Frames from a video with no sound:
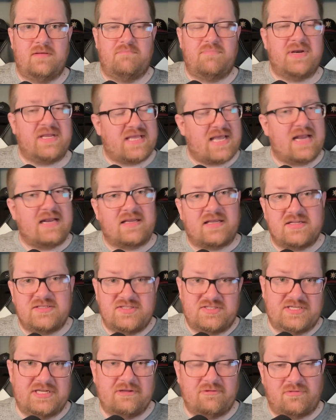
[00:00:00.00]
But again,
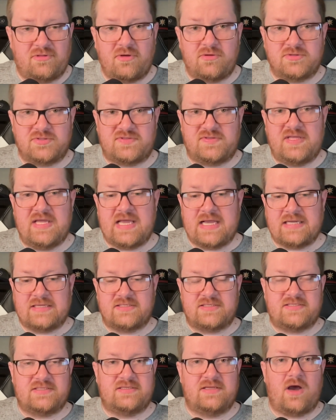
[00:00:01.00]
consider those
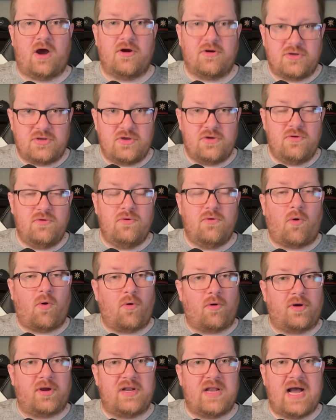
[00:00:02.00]
things. Are you
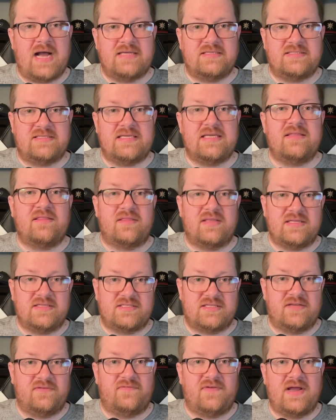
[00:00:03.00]
organizing
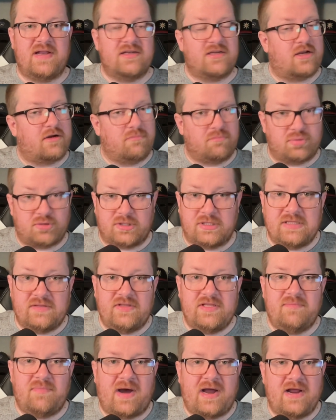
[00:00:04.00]
this event
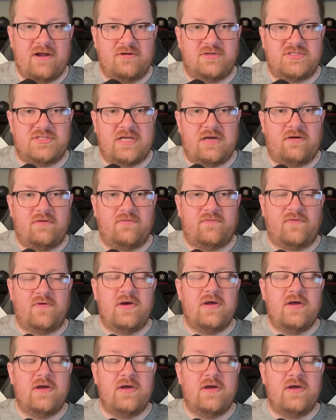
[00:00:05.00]
completely by yourself?